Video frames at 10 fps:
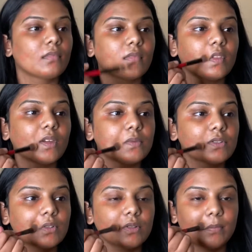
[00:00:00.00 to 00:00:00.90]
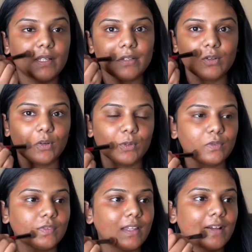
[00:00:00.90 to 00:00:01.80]
Now I'm just going to blend all
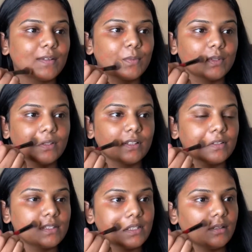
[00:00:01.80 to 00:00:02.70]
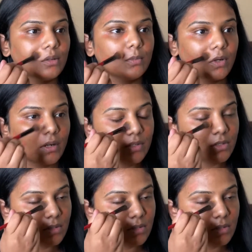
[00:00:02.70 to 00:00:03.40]
of that with a concealer brush.